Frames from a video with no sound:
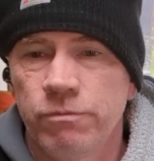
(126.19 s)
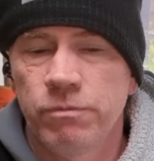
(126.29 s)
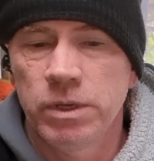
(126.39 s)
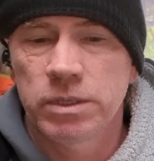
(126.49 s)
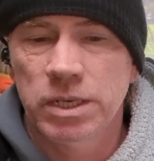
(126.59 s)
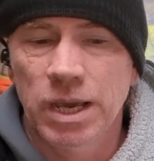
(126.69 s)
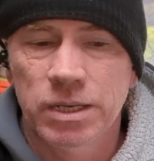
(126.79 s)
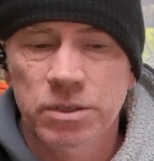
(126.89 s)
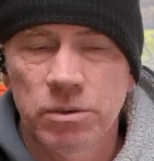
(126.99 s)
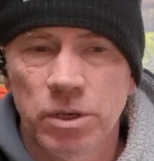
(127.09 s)
Fiat
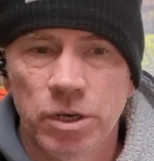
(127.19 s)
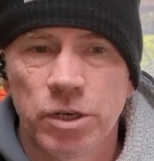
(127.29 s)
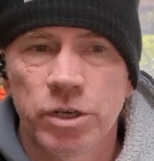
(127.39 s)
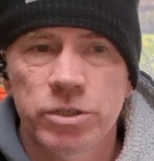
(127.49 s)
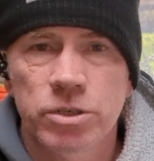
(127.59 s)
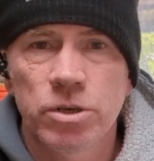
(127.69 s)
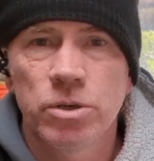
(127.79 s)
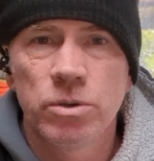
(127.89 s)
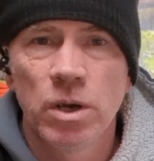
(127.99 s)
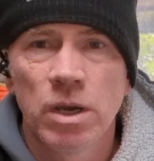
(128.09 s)
Ducato
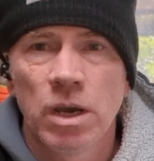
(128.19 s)
1992.